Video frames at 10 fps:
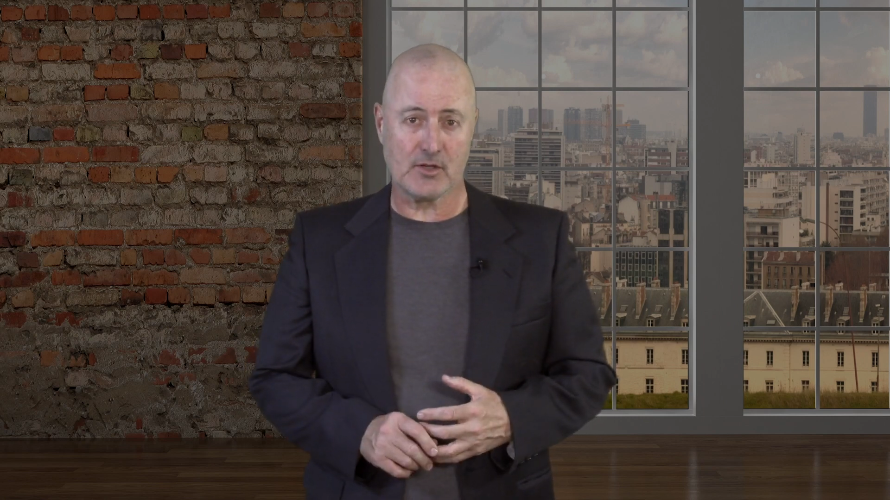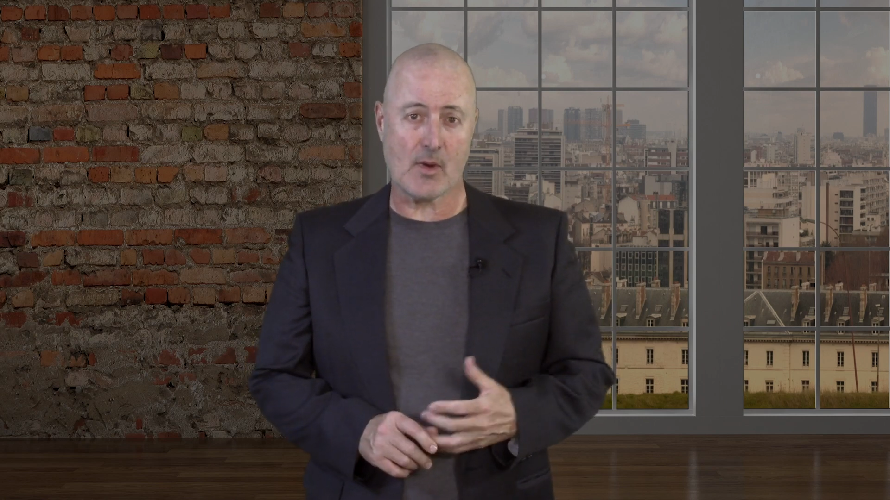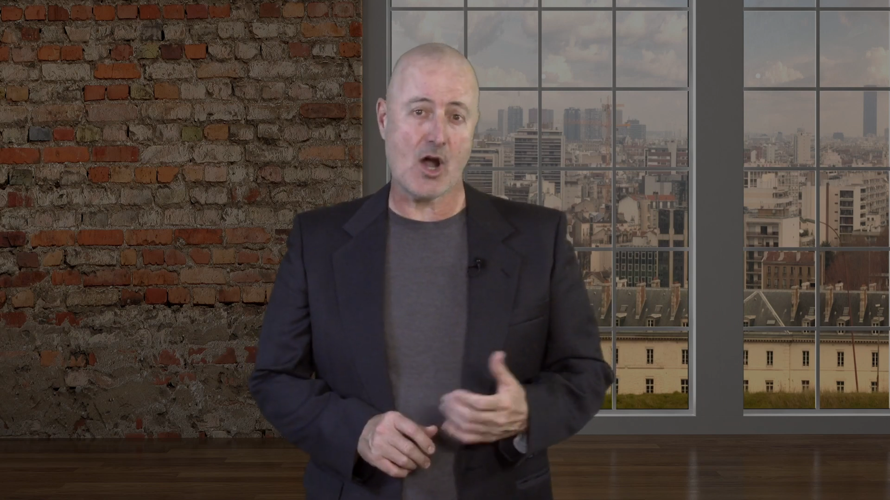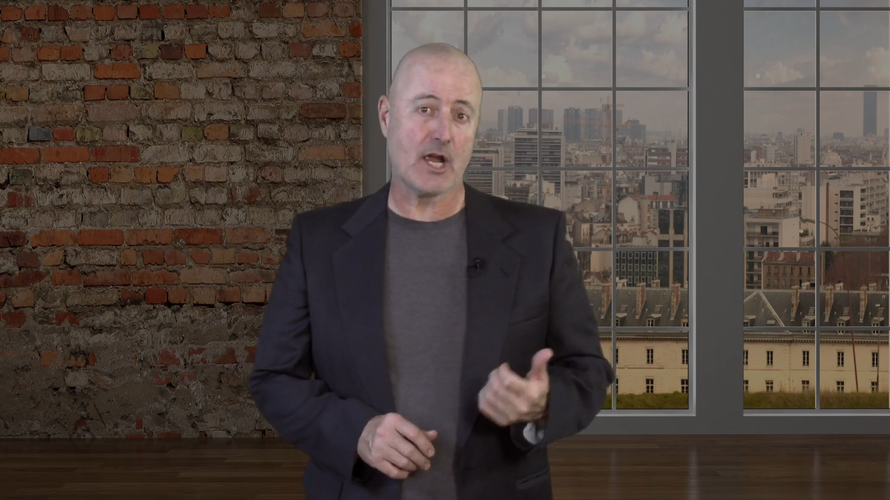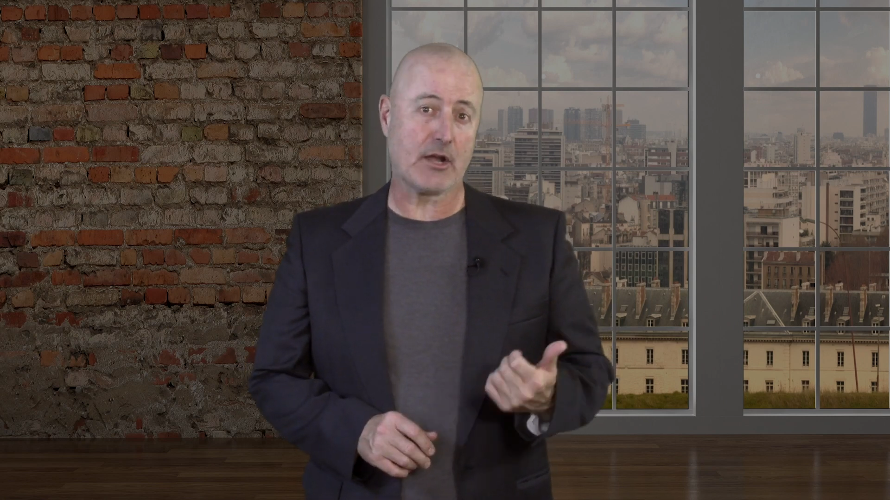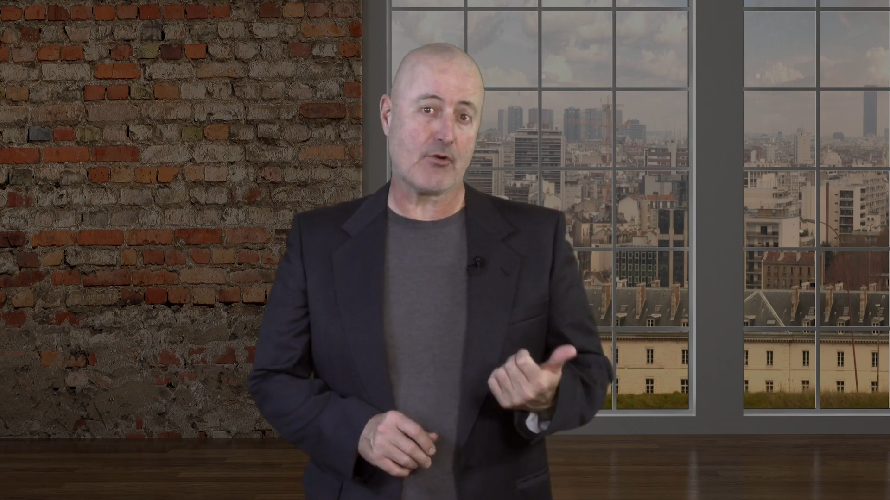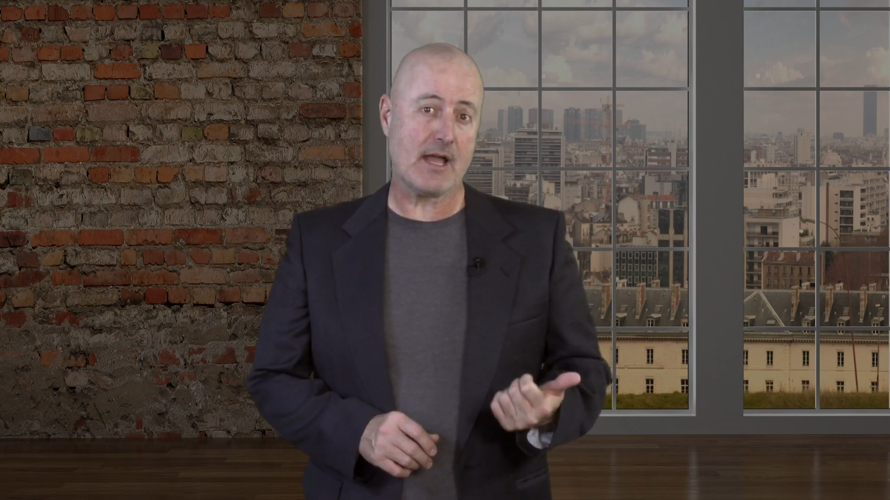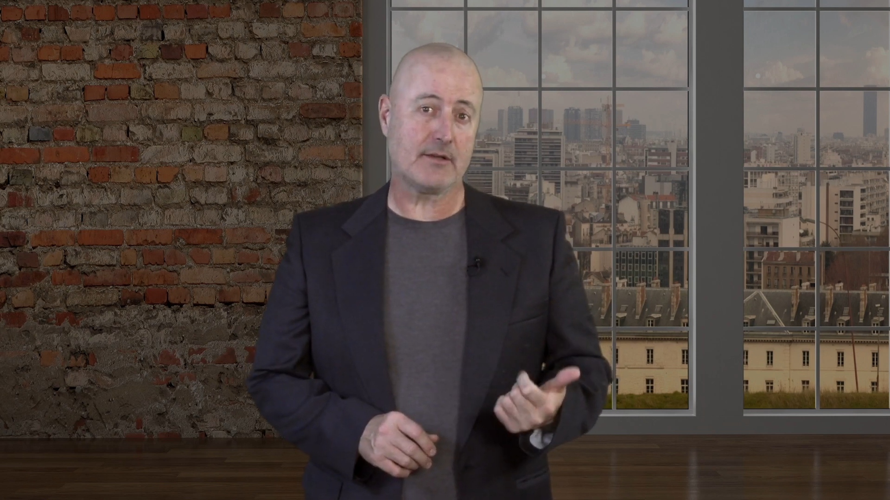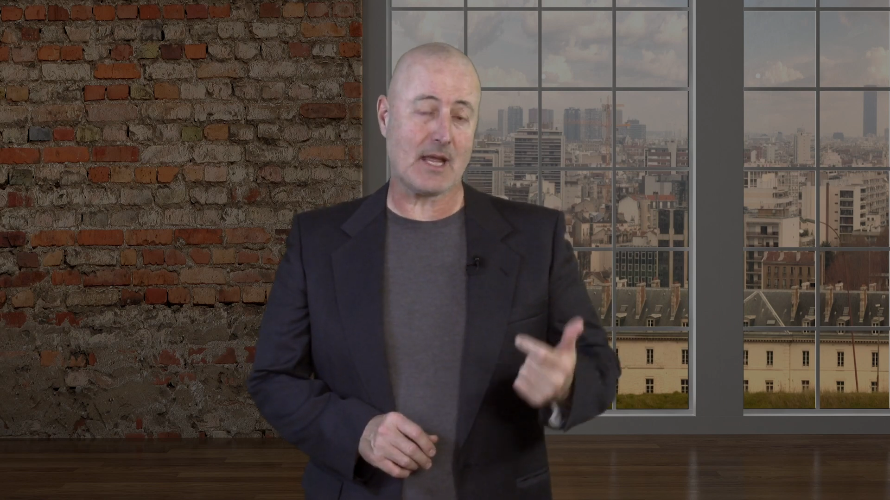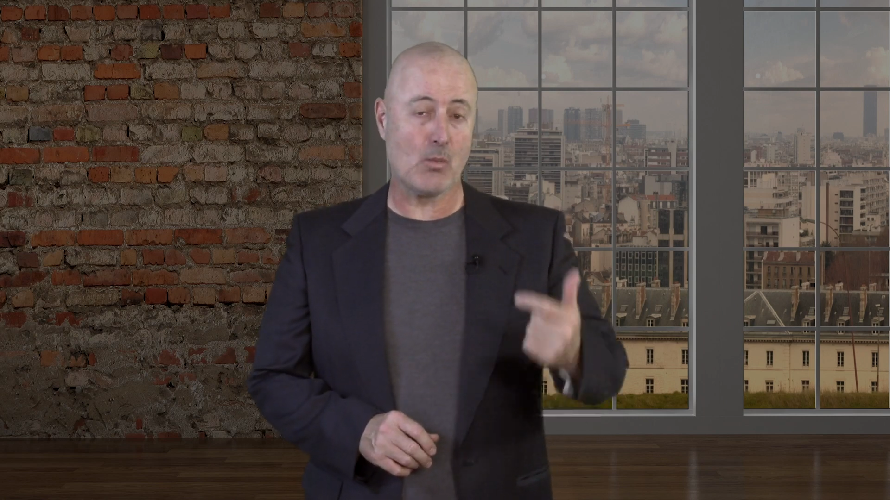High
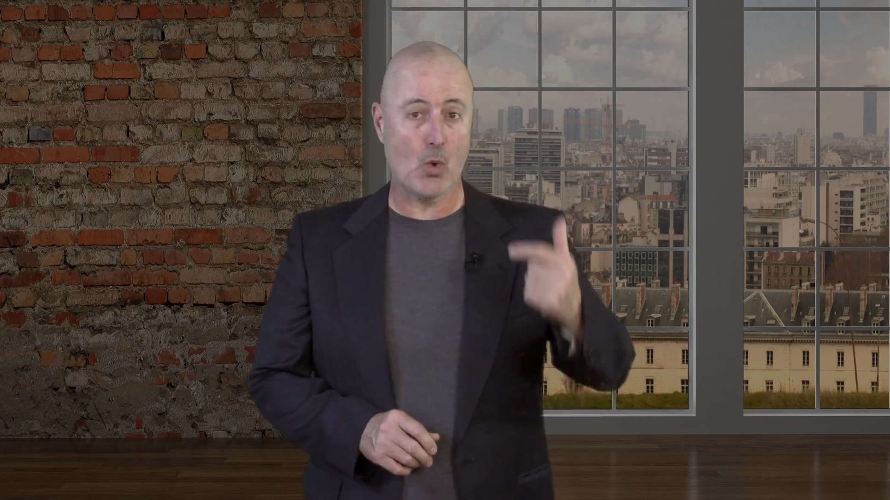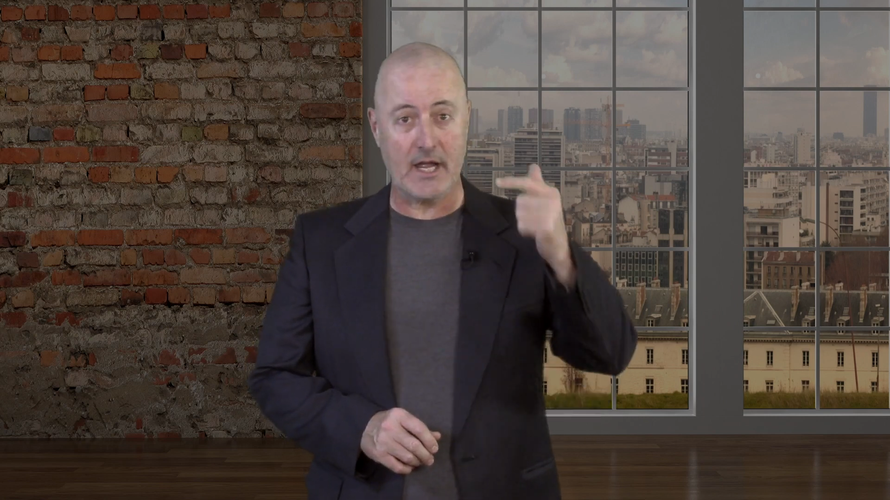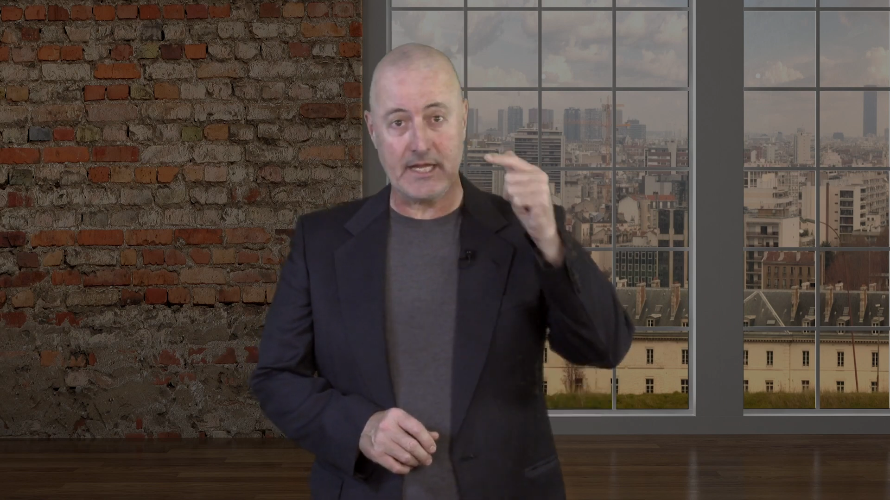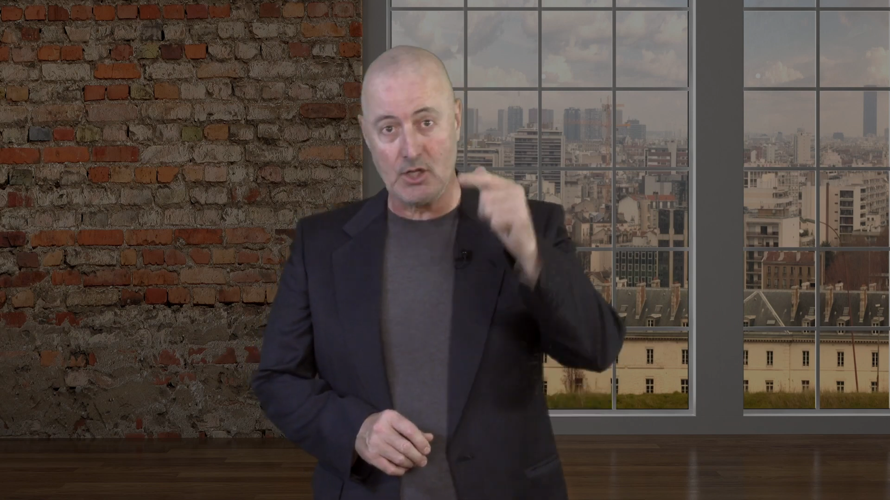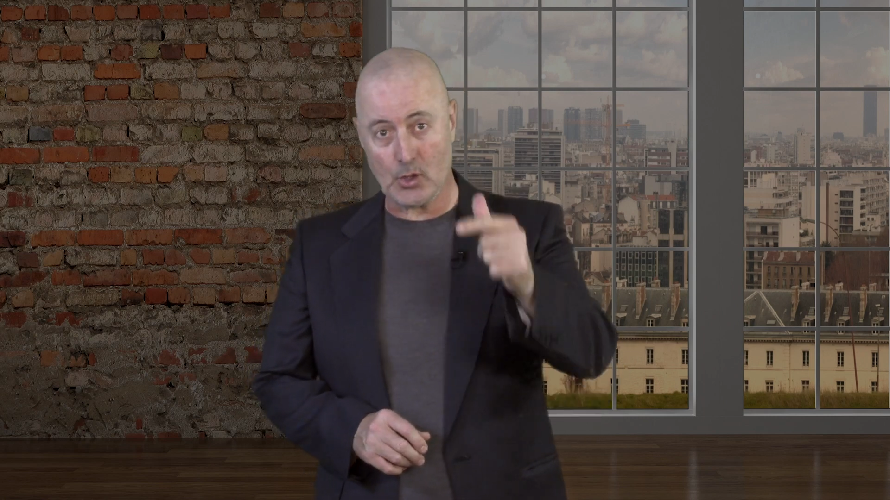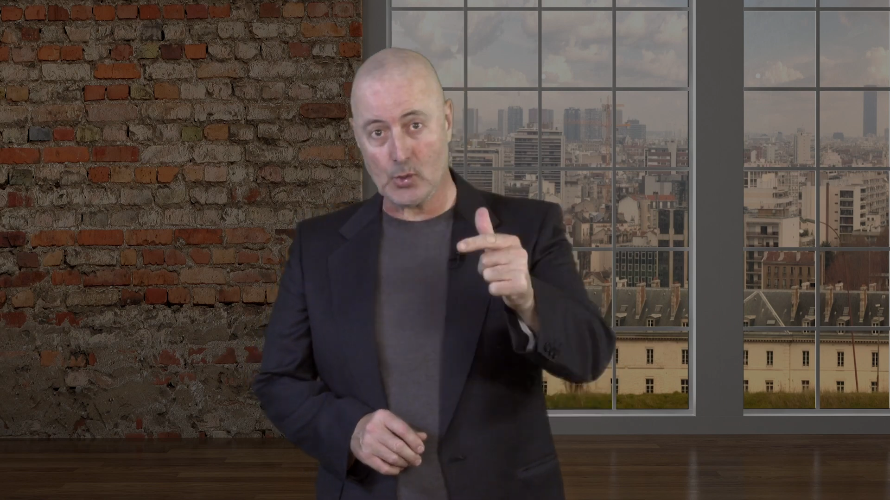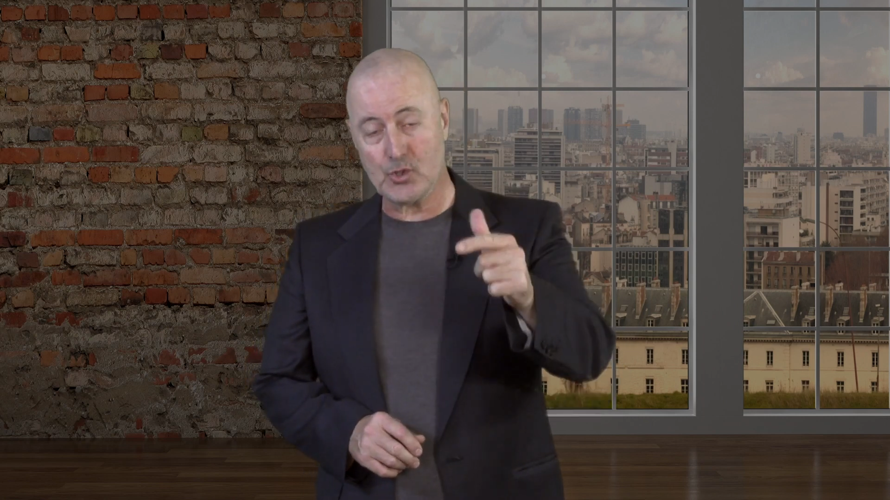Ground and why you